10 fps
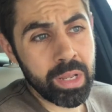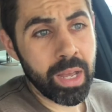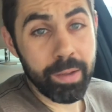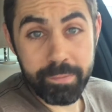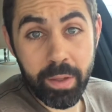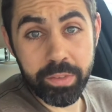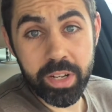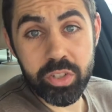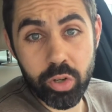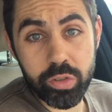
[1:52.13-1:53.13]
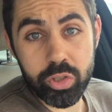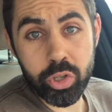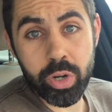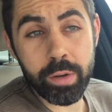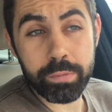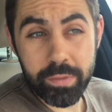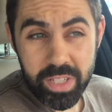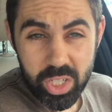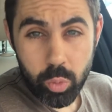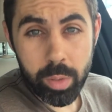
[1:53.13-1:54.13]
I felt it. It started to turn on.
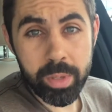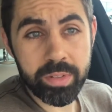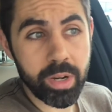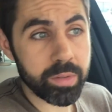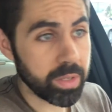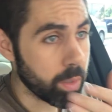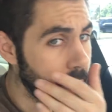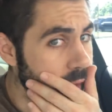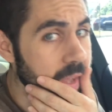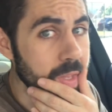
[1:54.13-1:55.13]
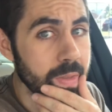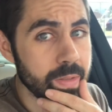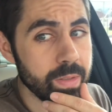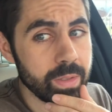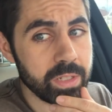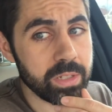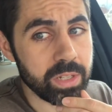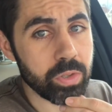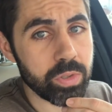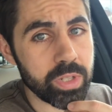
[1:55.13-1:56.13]
15, 20 minutes later, I was like, okay, this is
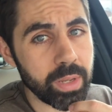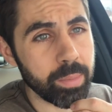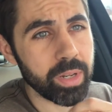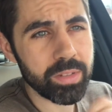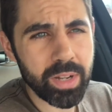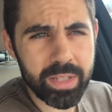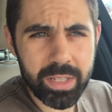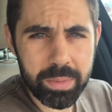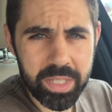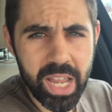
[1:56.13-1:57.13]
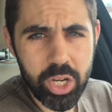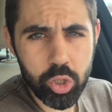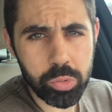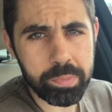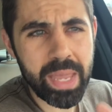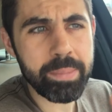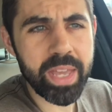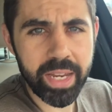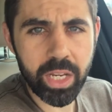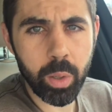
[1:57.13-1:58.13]
interesting, but it's not substantial.
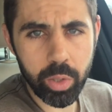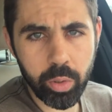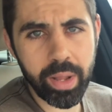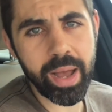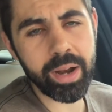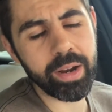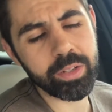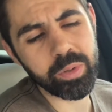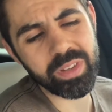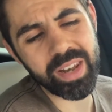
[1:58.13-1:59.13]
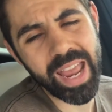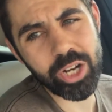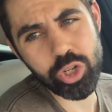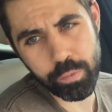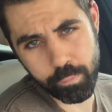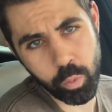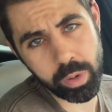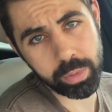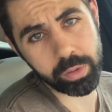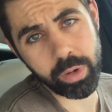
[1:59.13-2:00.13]
Maybe I can go a little higher. I dosed an extra
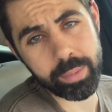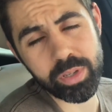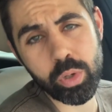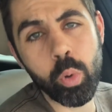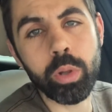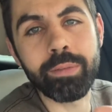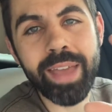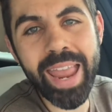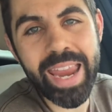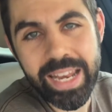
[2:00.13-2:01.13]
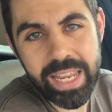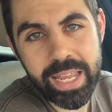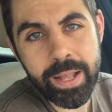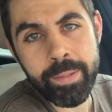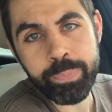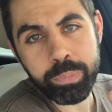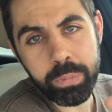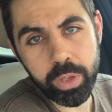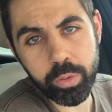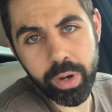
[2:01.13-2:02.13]
40 milligrams, a total of 80
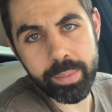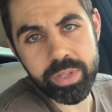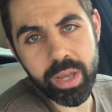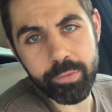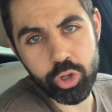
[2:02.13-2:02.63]
milligrams of